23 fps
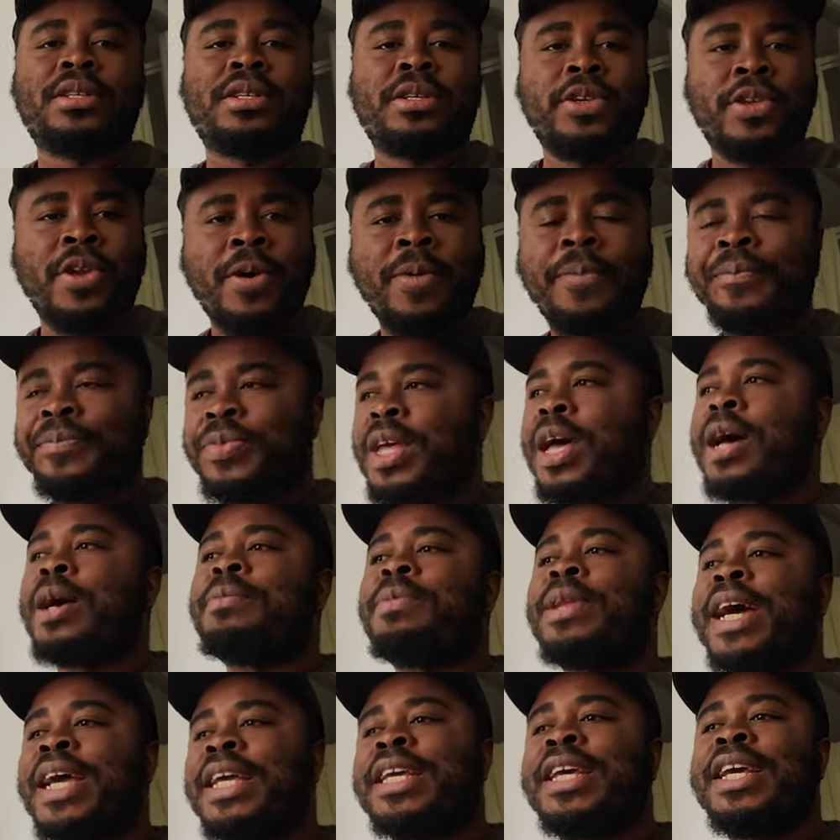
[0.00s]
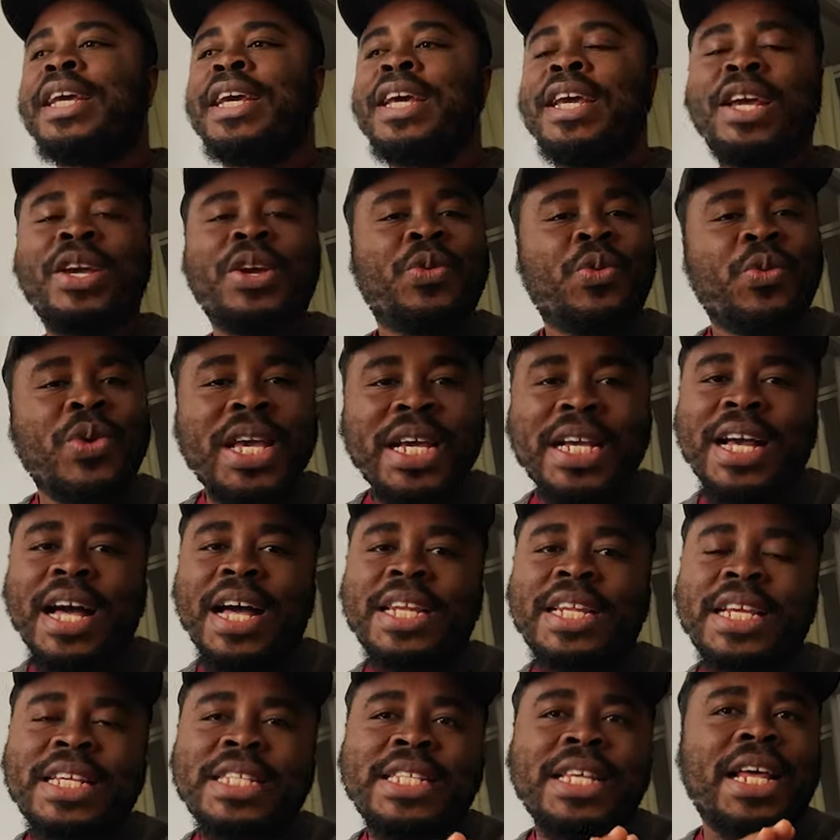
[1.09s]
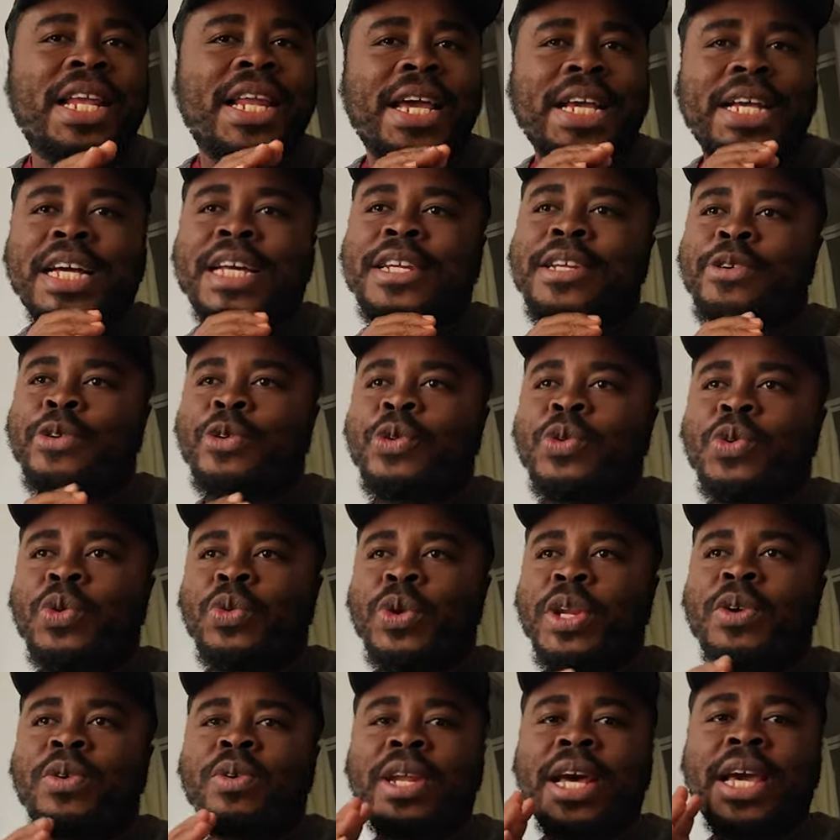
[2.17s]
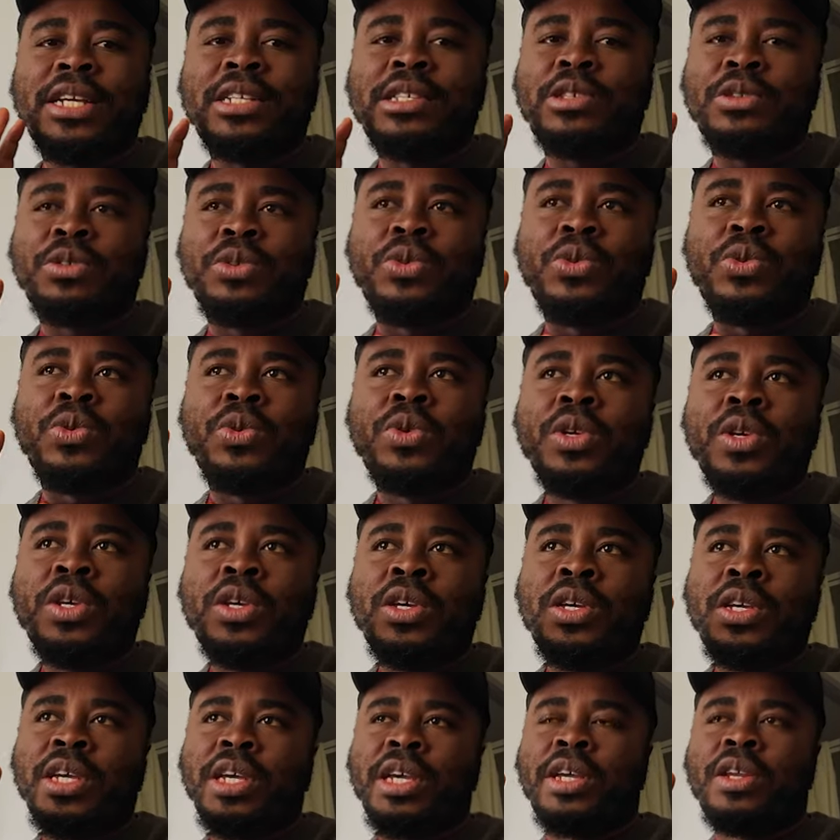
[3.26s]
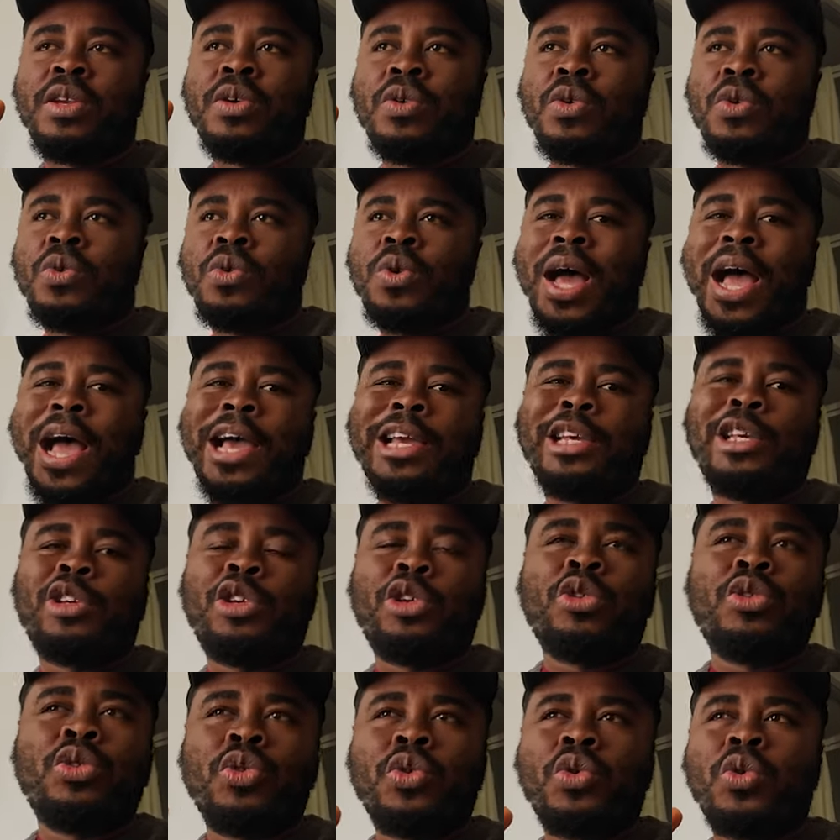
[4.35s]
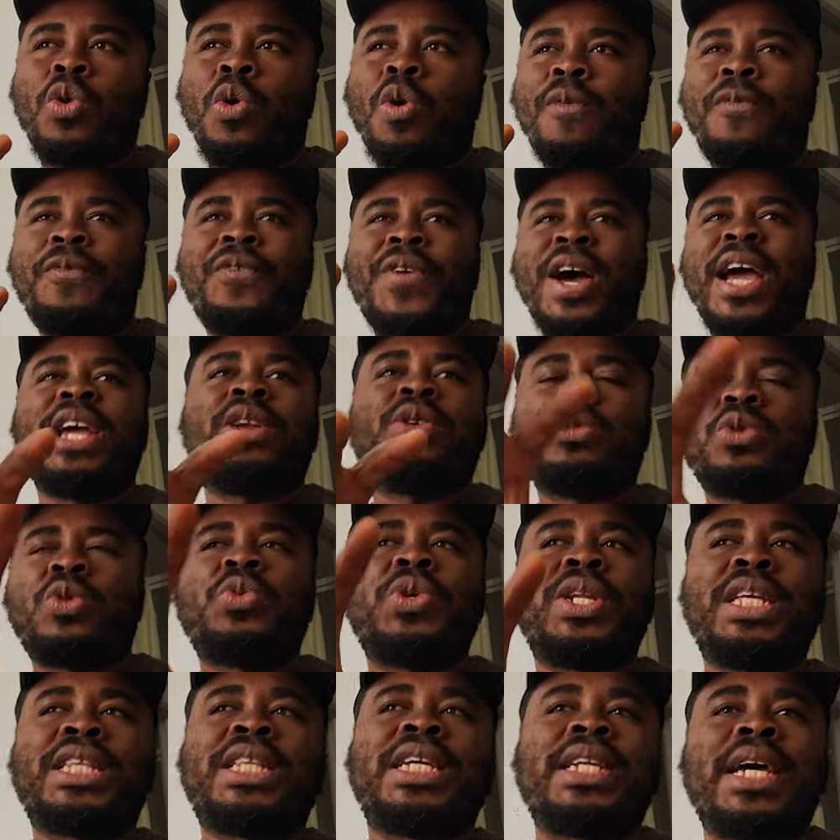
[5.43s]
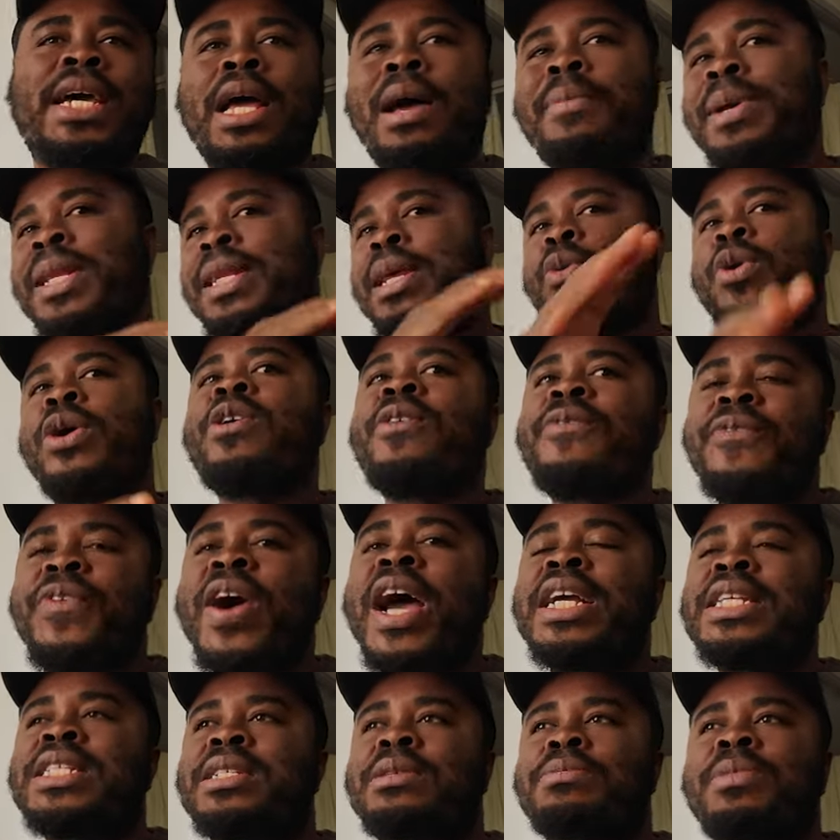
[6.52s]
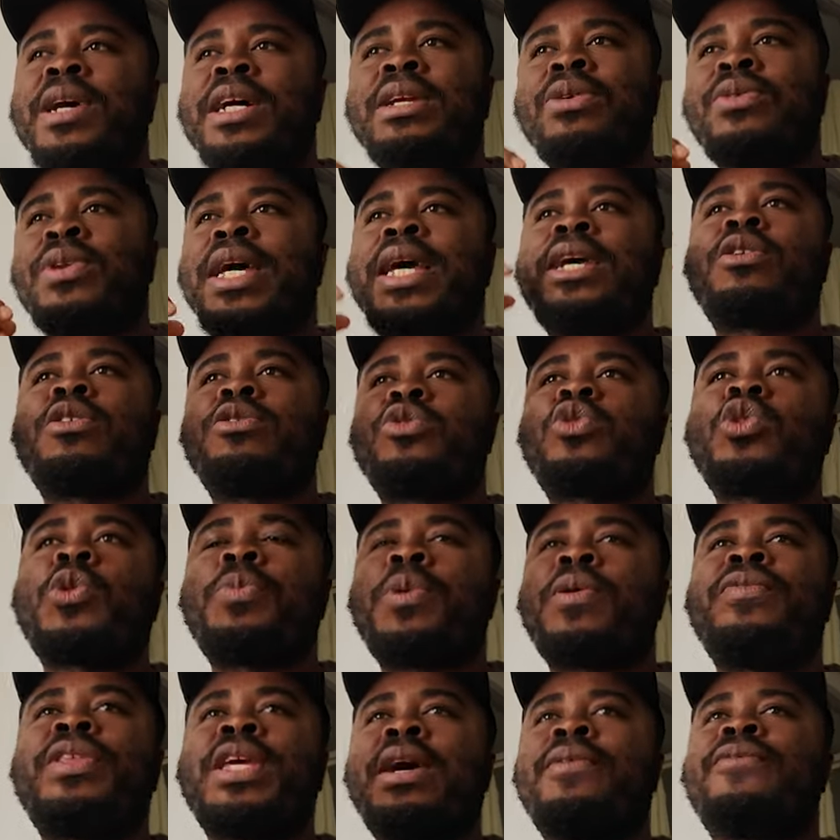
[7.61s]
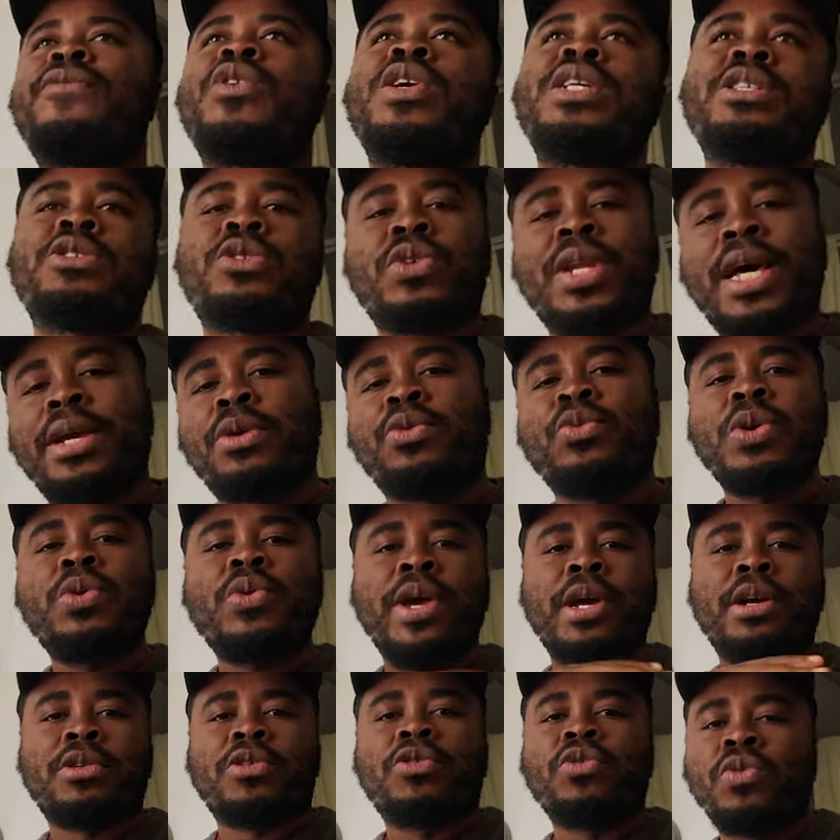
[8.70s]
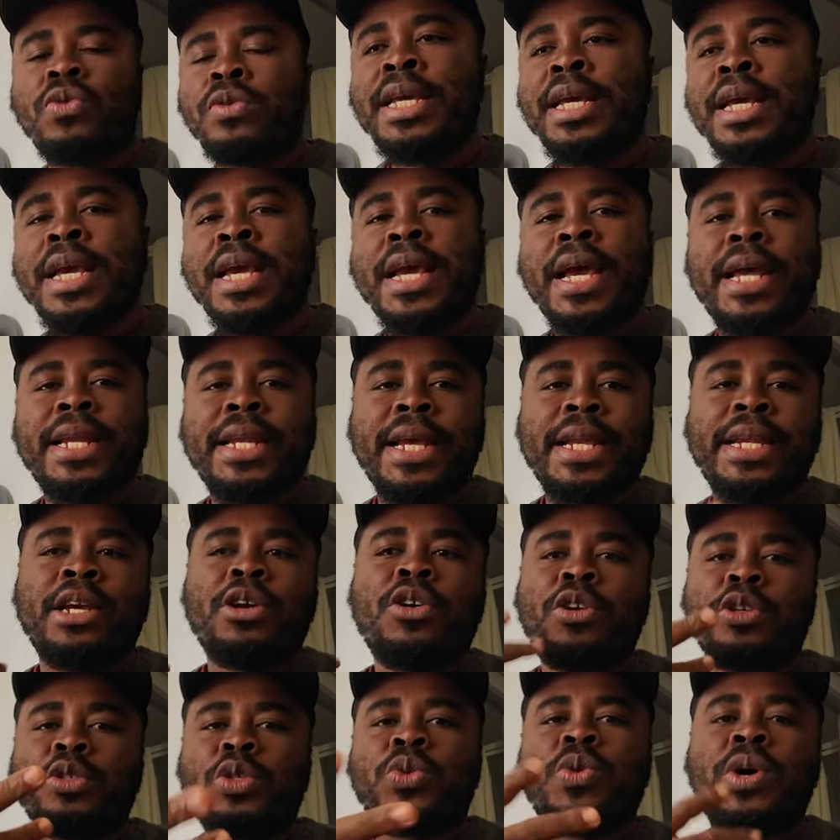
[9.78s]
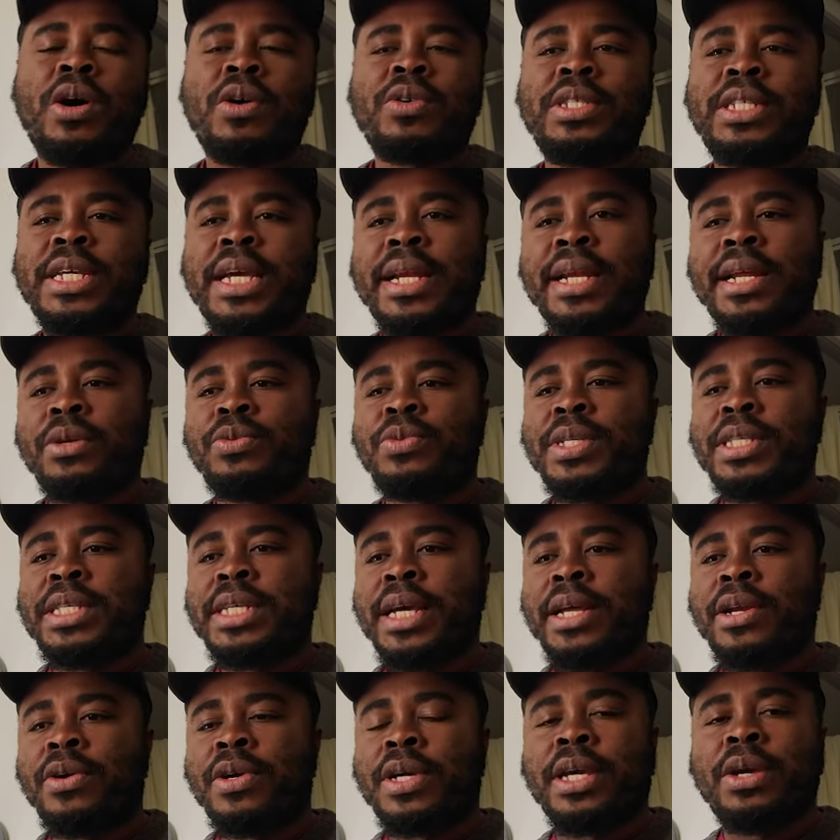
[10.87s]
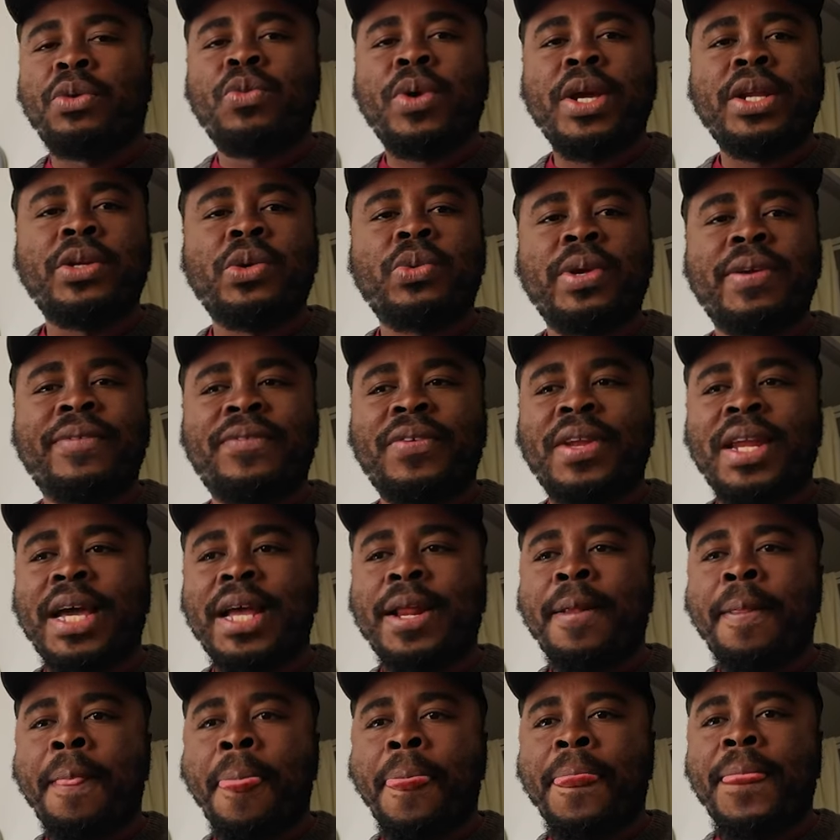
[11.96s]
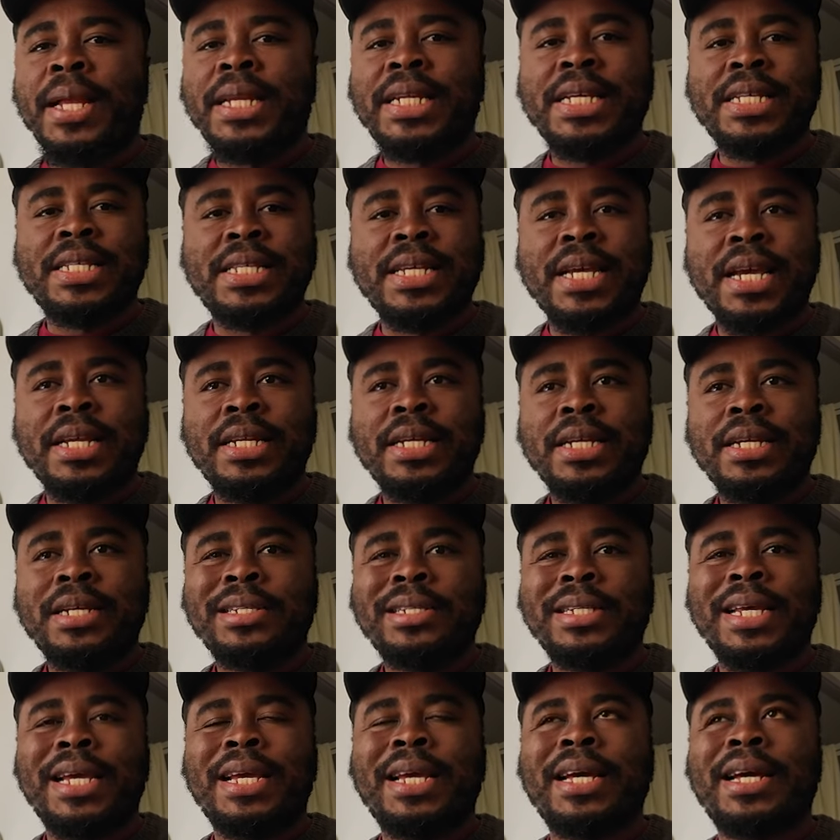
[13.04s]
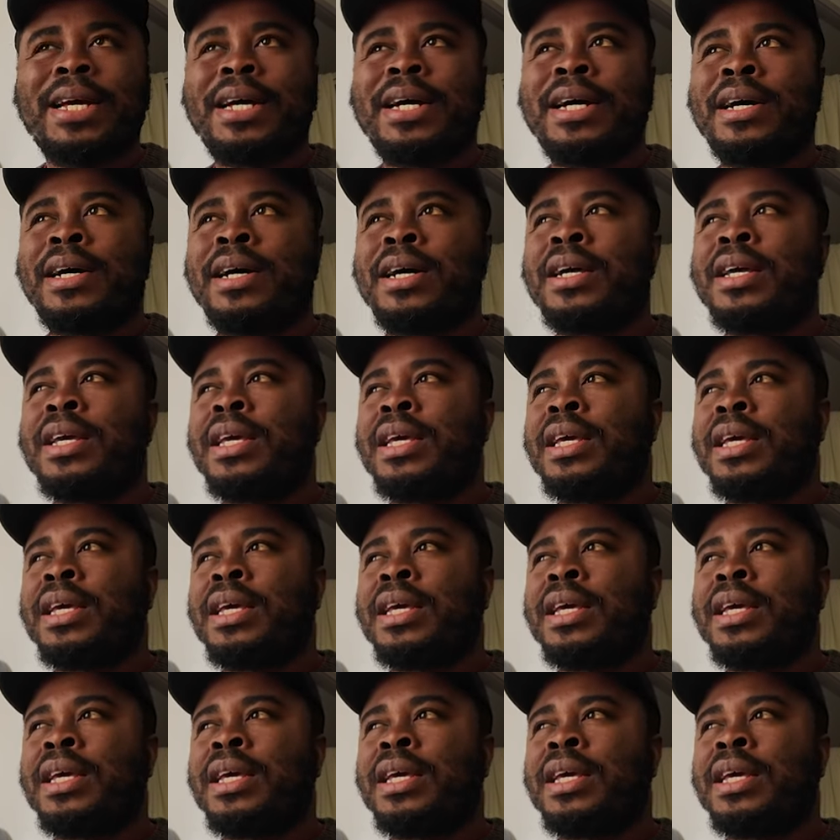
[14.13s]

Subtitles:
You know, I'm like, we Ghanaians are like kind of cool. We don't like to, you know, argue or fight or do anything. Like, I mean, they were not fighting, but they were like on top of their voices. So like, we were cool. And then it got to our turn and we said, okay, when do we fly? They said the